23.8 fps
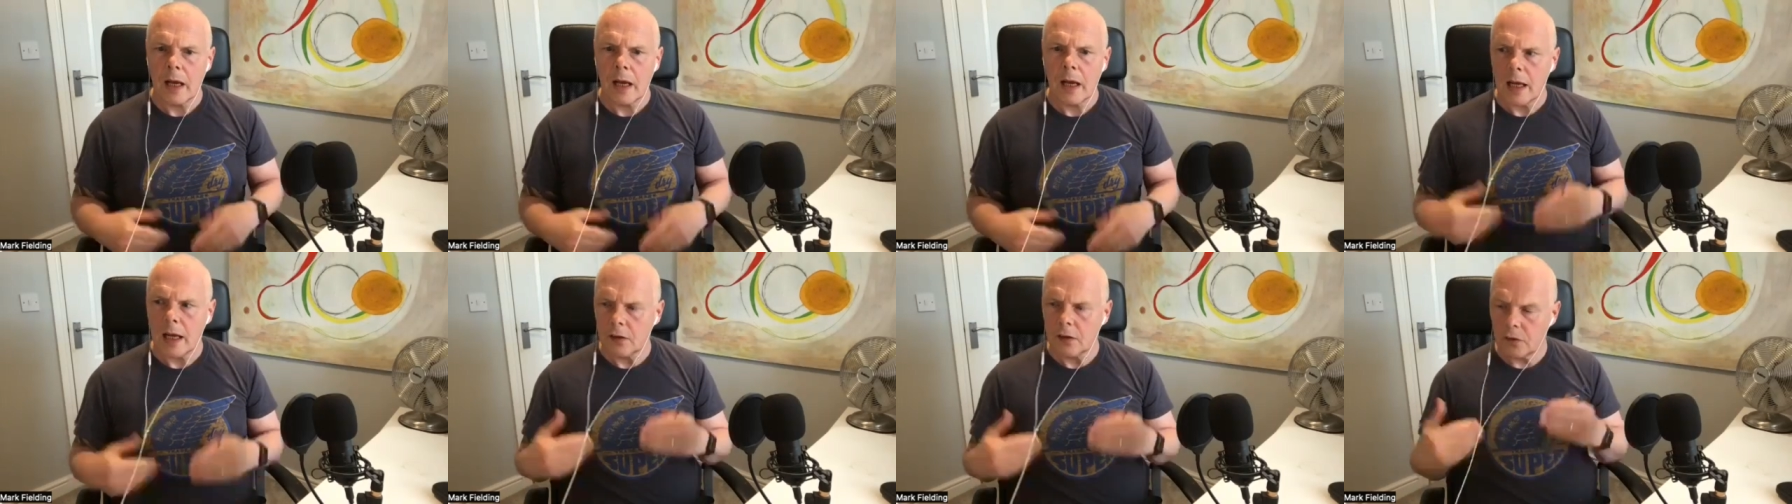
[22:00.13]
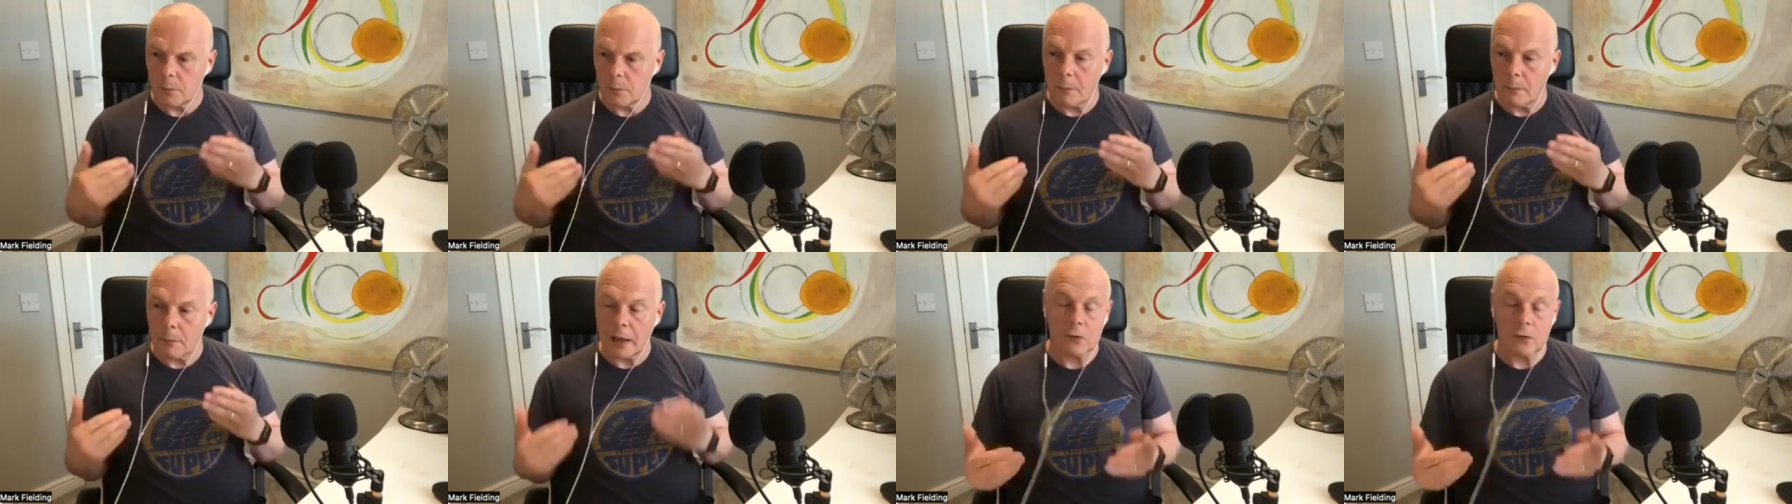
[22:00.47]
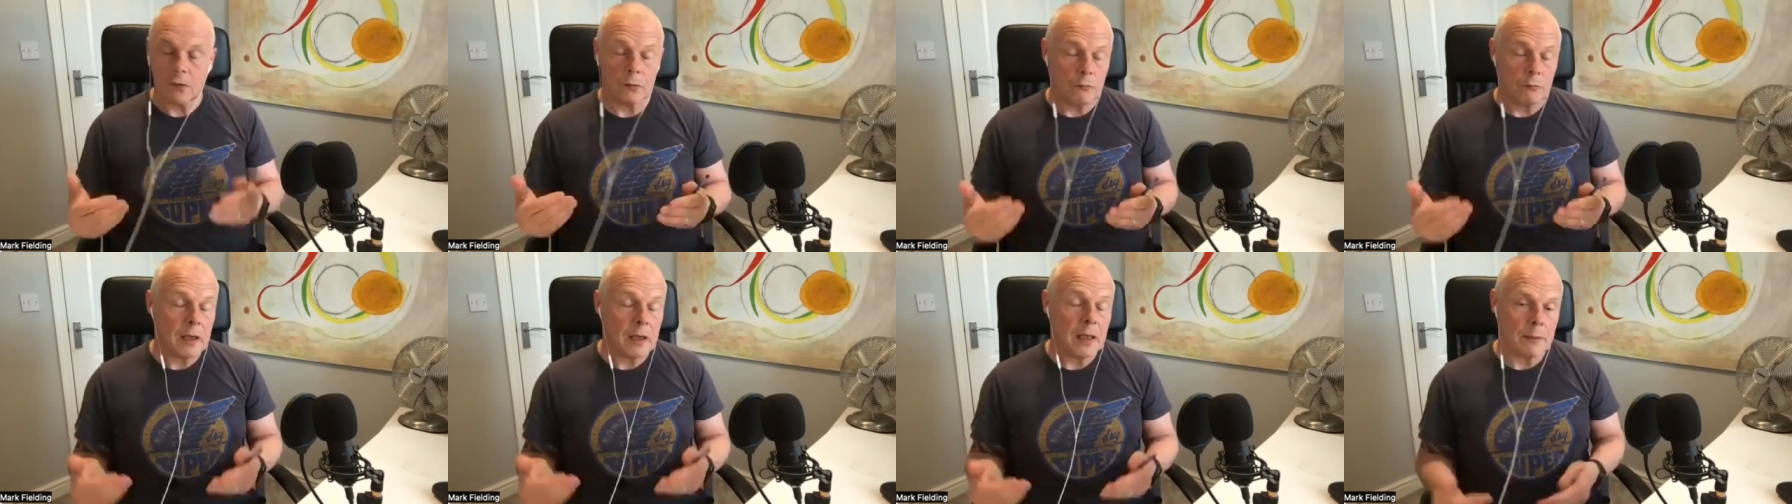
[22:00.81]
it's a it's
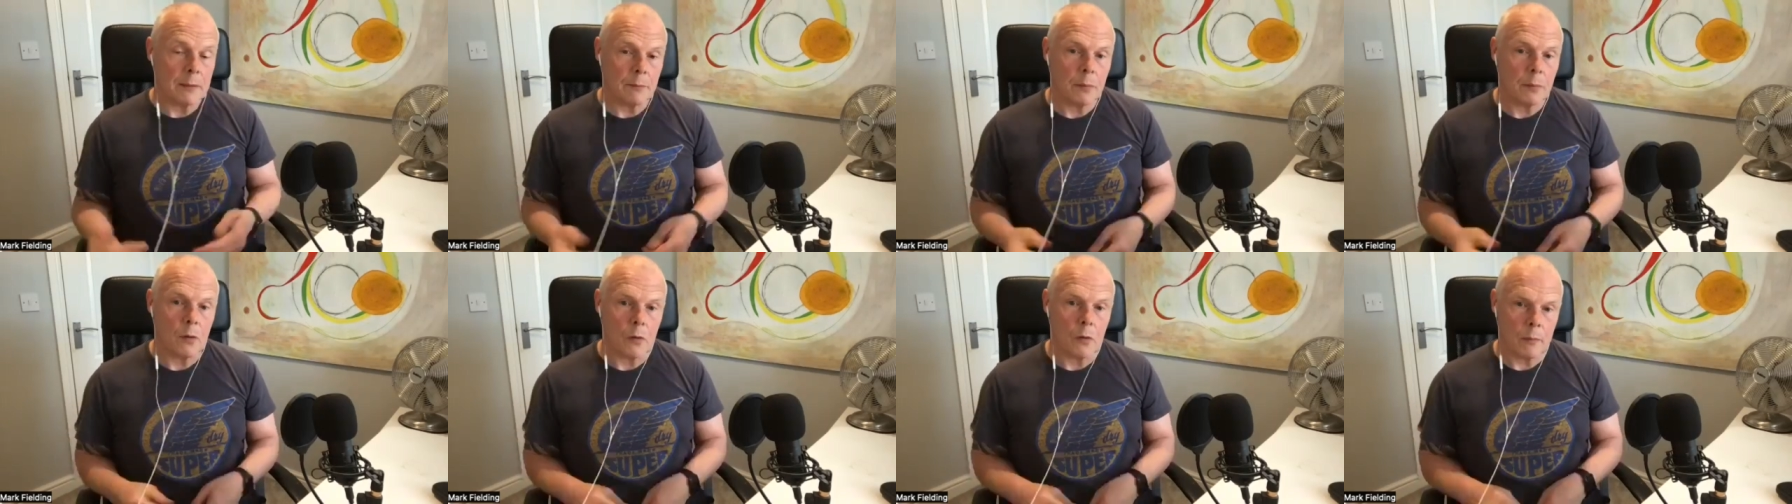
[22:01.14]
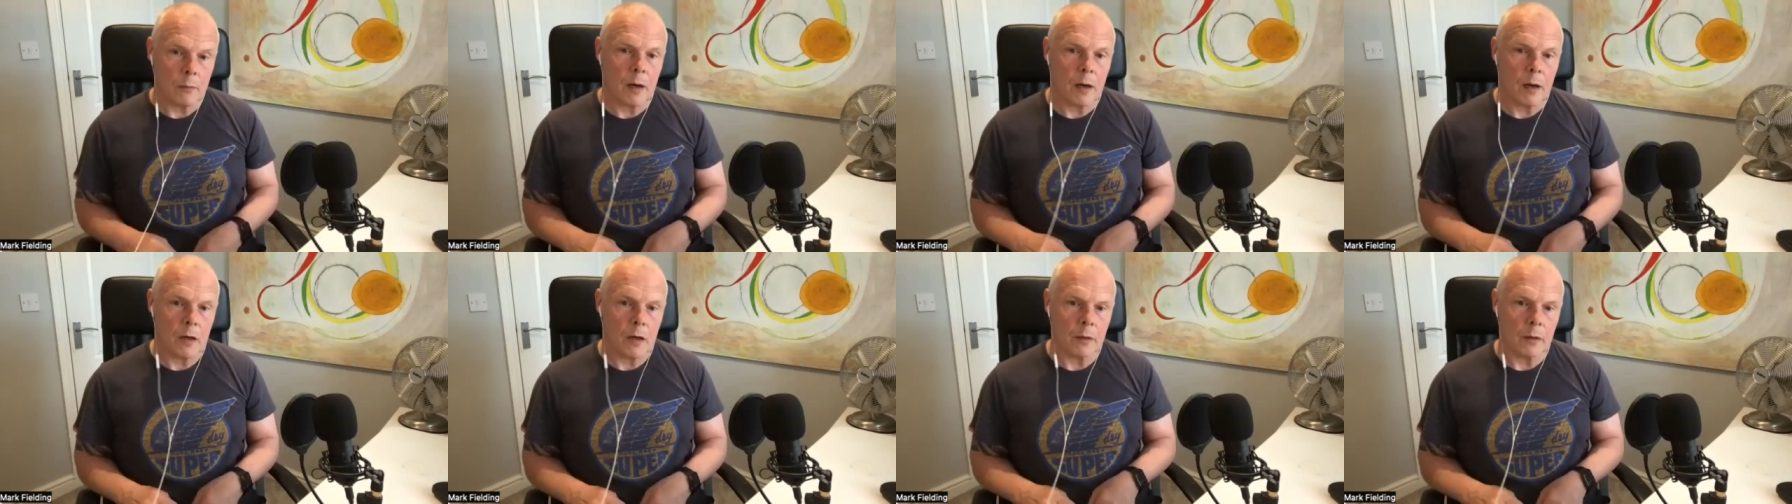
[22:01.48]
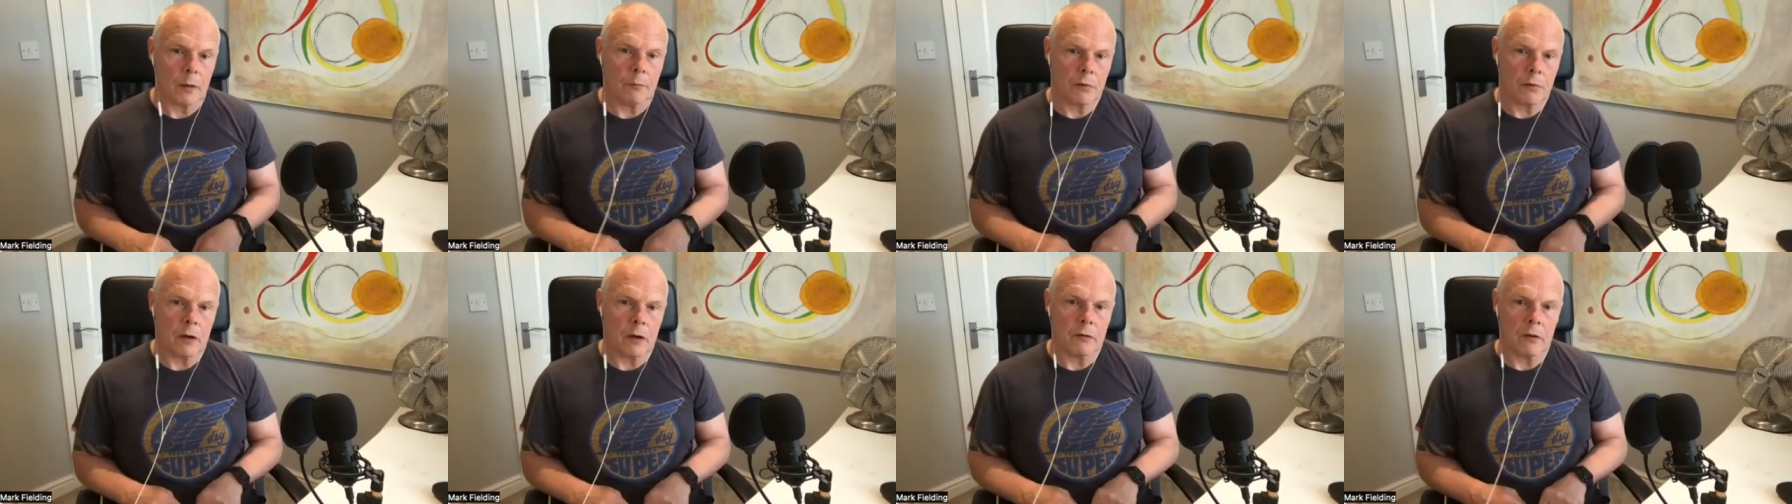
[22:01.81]
a really important part of your
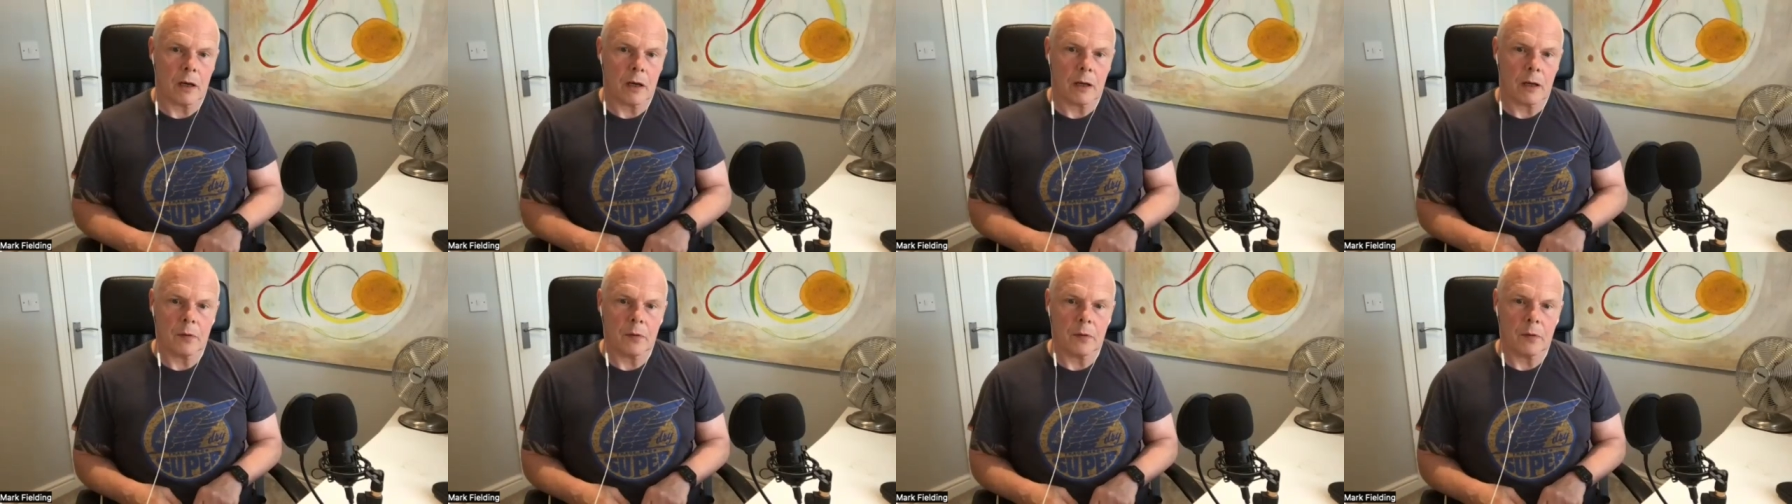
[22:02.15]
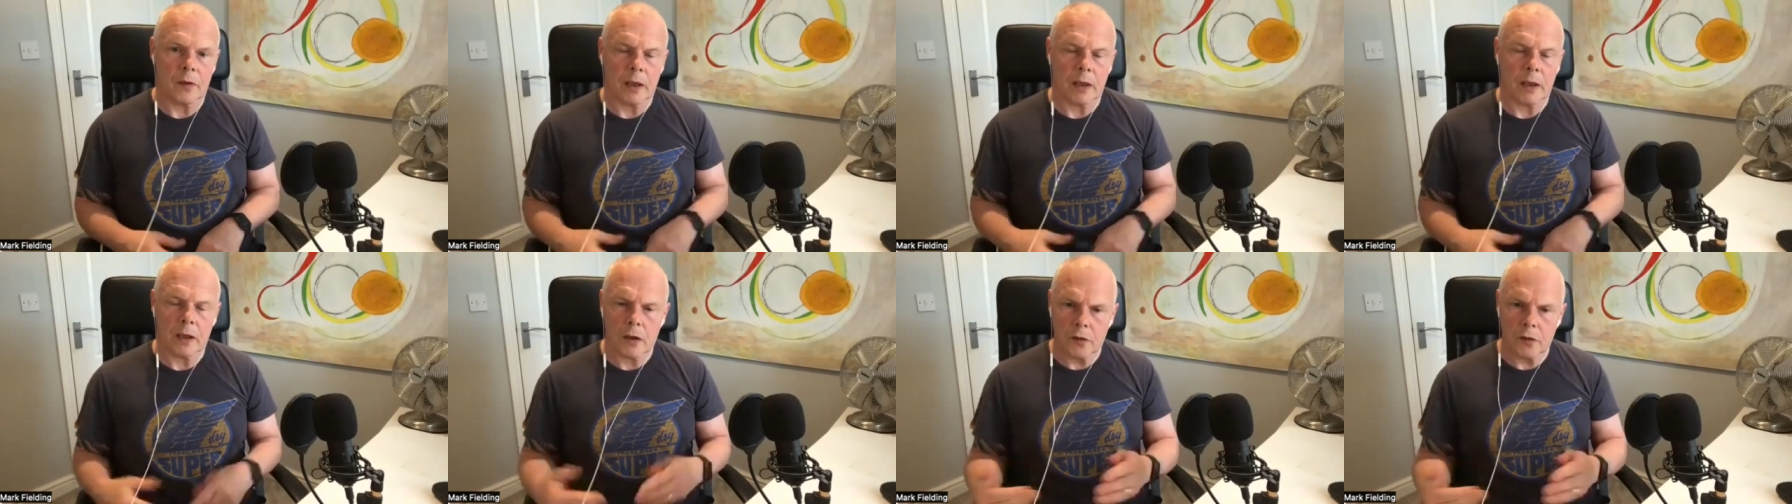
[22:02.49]
program, isn't it?